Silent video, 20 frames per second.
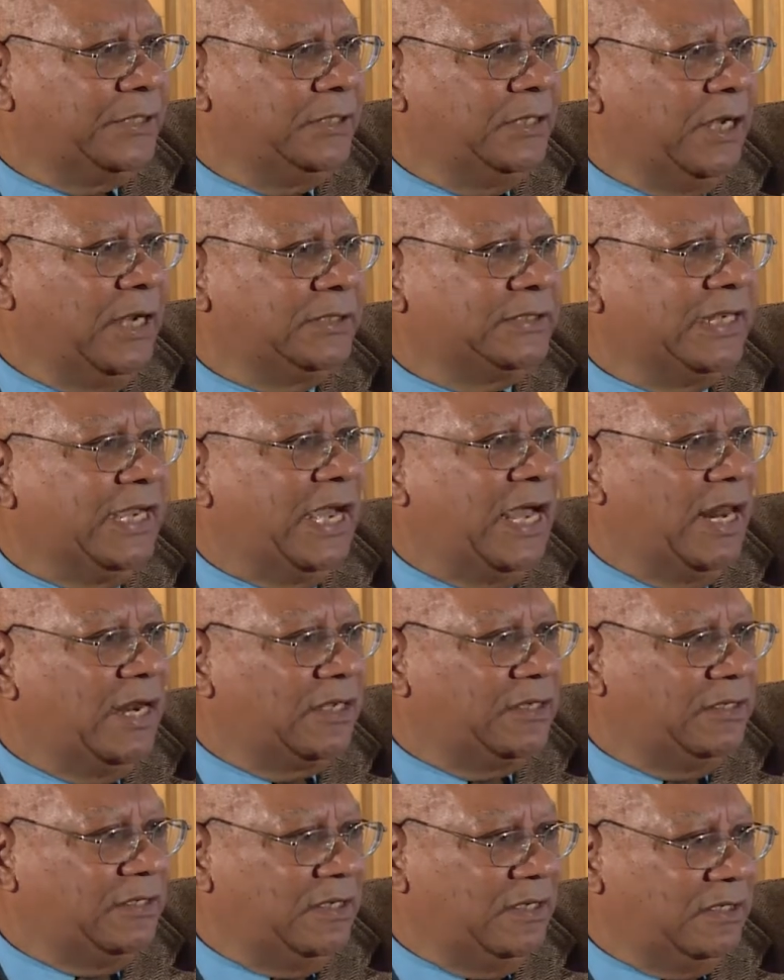not
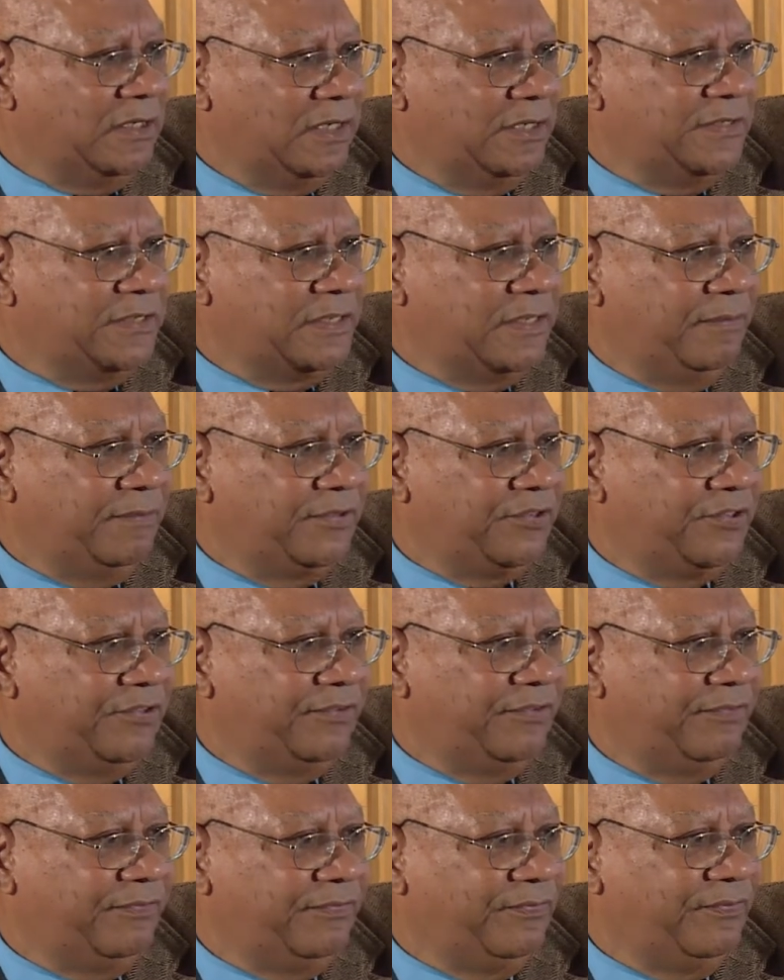alcohol
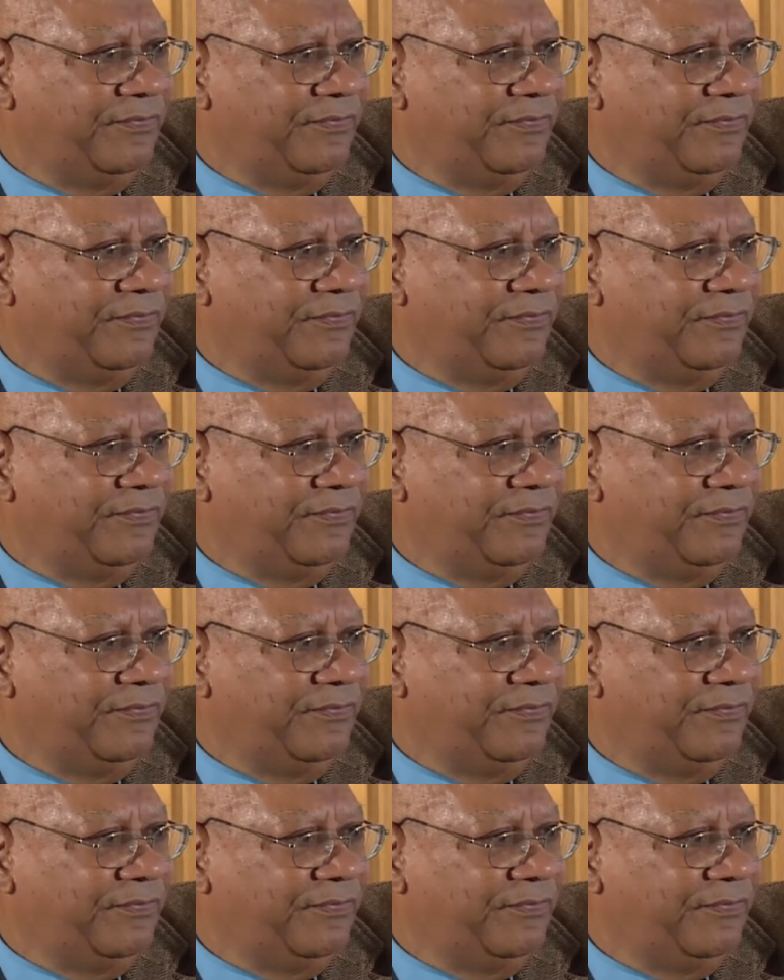consumption.